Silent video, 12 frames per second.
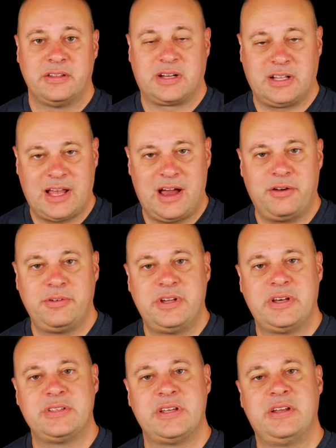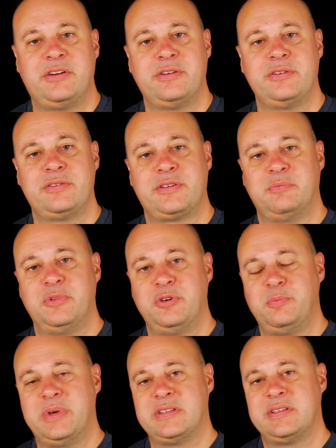the cloud does introduce some
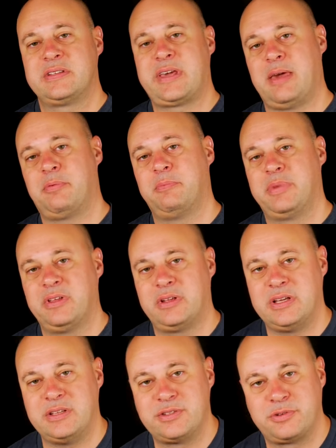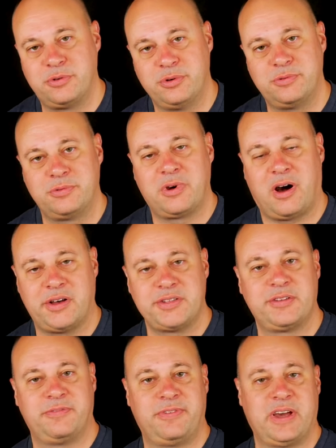new business capabilities through
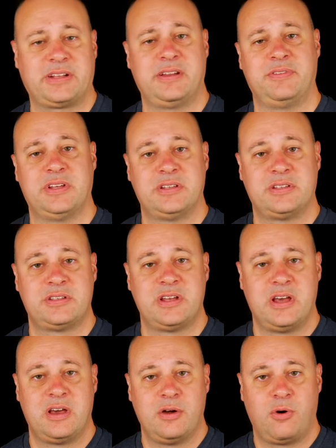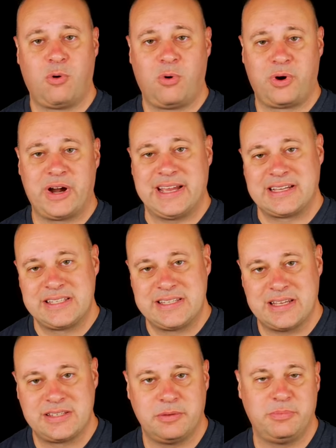cost effectiveness or
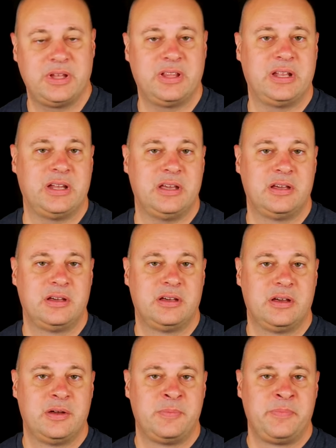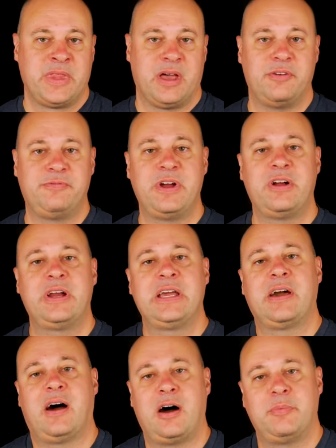accessibility. A
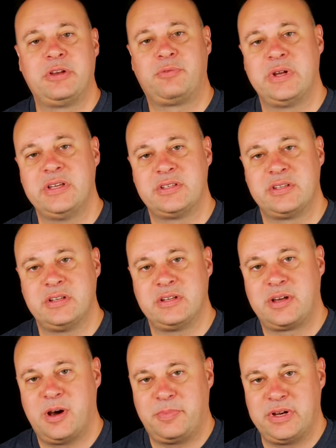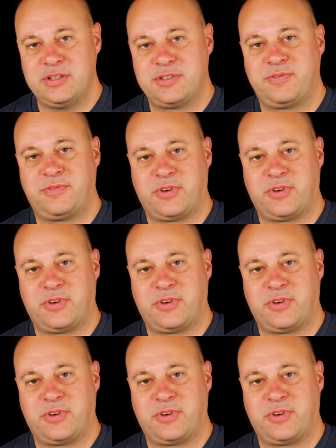very common reason companies